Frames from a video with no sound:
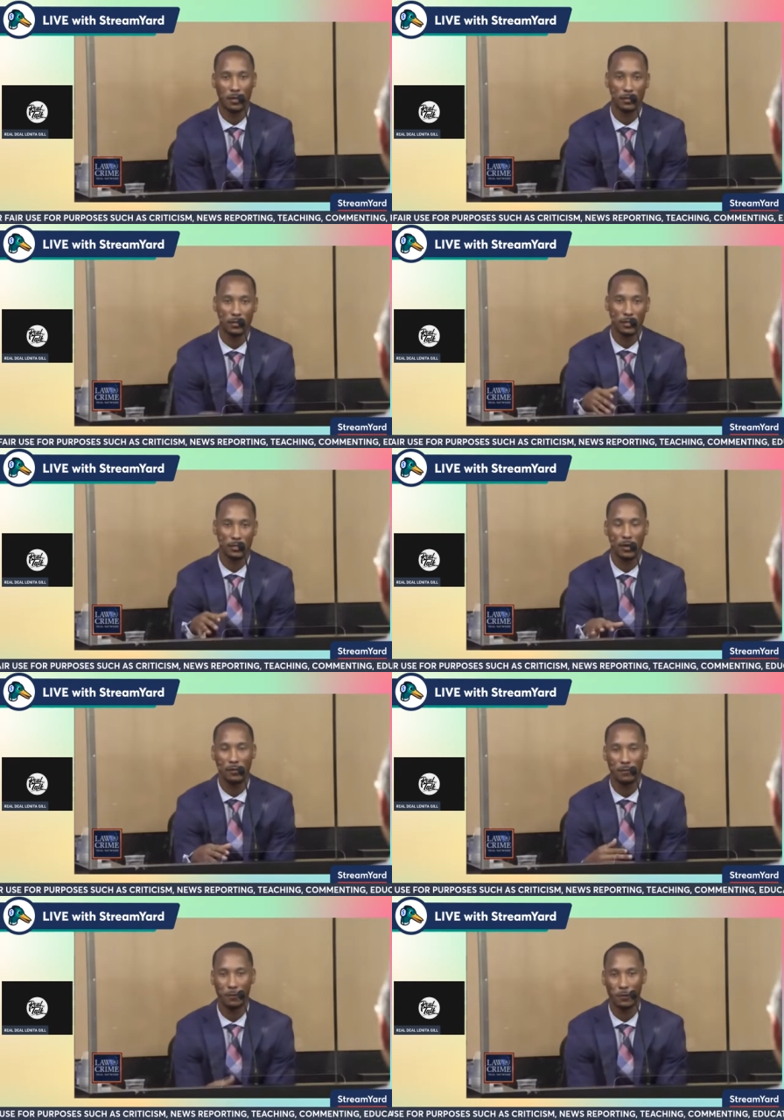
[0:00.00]
like tile
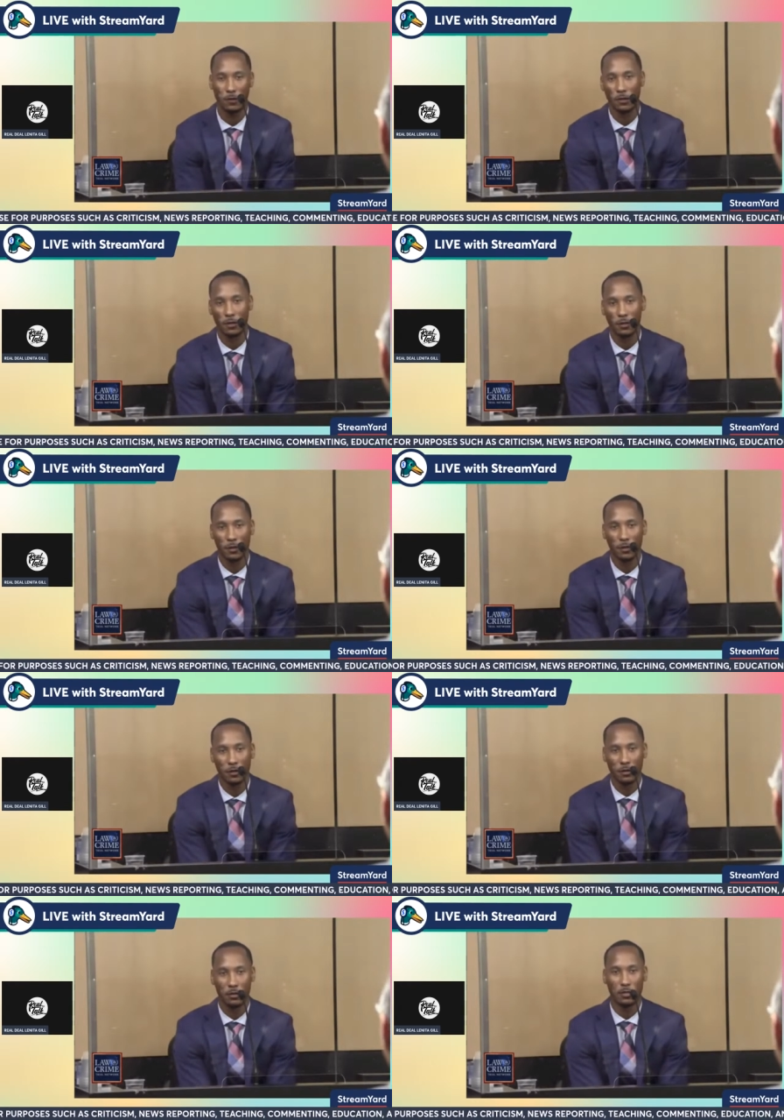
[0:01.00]
floor,
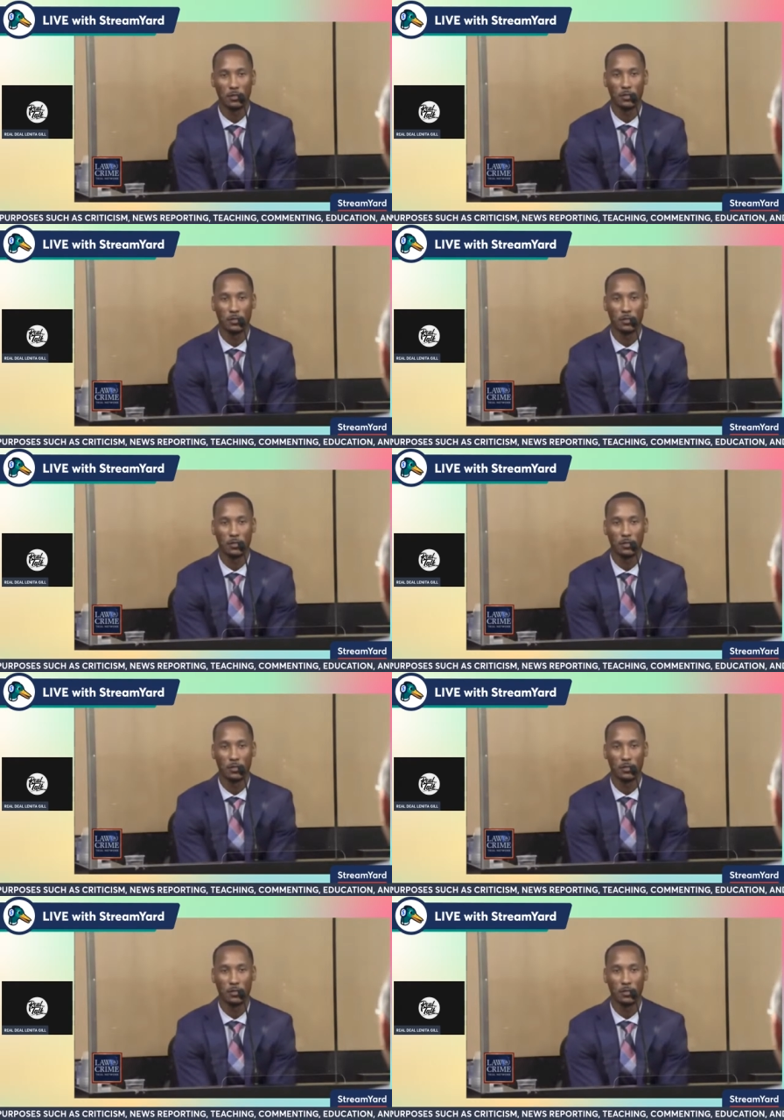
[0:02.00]
and she